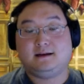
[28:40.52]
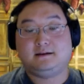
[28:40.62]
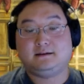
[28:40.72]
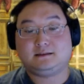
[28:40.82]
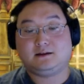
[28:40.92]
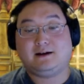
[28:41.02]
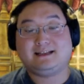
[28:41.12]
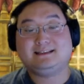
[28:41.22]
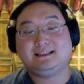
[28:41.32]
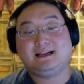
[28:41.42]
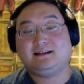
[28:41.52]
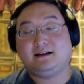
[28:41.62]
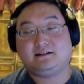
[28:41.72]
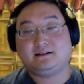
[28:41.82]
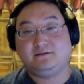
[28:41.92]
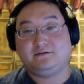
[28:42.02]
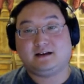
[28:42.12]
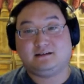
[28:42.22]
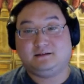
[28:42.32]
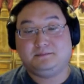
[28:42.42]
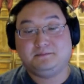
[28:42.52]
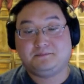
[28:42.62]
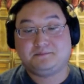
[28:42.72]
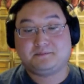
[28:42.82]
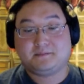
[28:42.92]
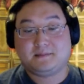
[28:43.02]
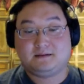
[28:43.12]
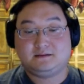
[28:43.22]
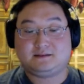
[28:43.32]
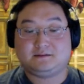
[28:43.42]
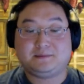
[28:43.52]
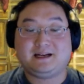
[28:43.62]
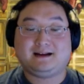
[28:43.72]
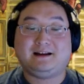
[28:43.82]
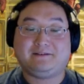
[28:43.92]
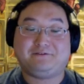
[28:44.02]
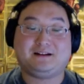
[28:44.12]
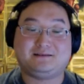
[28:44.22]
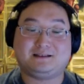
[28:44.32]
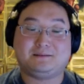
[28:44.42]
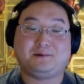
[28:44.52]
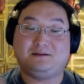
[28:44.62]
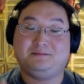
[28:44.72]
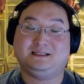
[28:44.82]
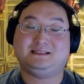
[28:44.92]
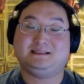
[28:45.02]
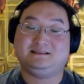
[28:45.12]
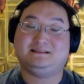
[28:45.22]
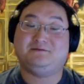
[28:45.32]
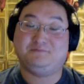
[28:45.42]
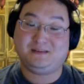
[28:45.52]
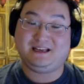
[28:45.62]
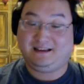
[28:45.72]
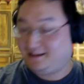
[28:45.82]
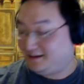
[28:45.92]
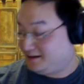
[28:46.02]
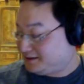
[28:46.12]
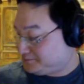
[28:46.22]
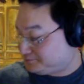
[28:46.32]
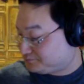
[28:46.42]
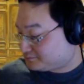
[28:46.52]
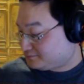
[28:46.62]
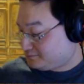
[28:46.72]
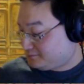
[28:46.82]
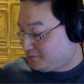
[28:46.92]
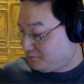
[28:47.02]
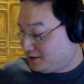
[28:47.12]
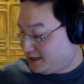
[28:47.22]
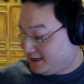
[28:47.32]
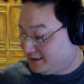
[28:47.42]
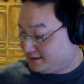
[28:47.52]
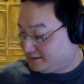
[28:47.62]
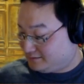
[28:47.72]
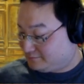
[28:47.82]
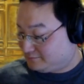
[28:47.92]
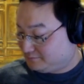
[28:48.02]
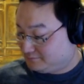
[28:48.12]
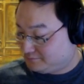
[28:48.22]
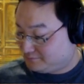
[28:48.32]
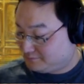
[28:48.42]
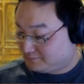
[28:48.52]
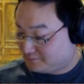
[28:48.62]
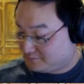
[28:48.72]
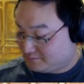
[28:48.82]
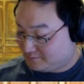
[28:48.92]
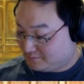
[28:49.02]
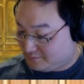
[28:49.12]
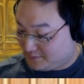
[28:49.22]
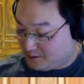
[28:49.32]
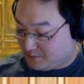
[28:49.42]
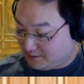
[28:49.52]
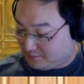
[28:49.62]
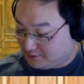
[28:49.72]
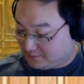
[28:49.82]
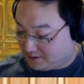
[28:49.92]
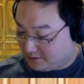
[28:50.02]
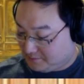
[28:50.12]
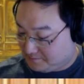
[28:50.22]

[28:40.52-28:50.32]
So I can see how that could affect them. So, but I felt there was a part missing of me when I didn't know my birth mother.